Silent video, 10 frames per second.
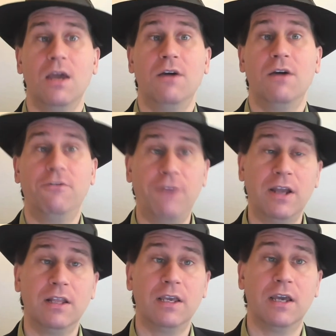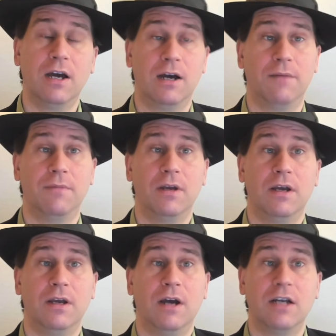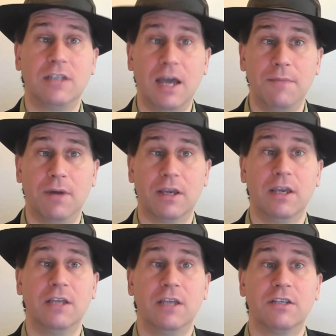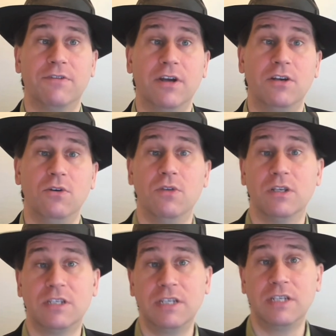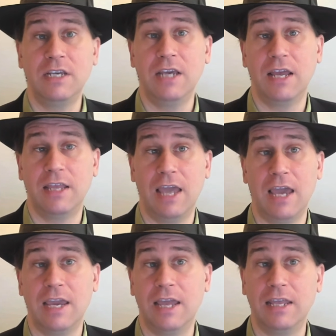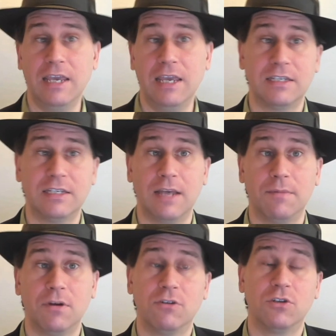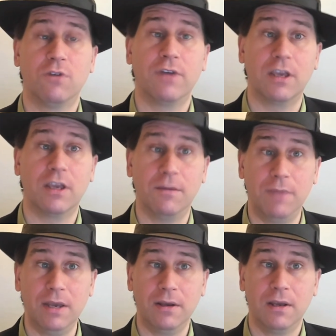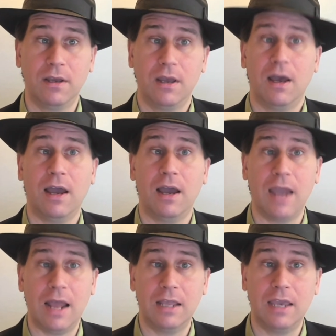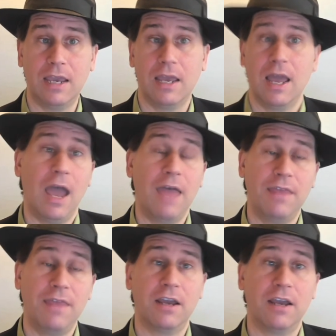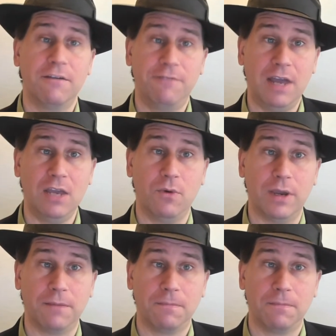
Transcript: Finally, a time bucket is if I do the C and the A and the E step. So if I commit, I allocate, and then I evaluate.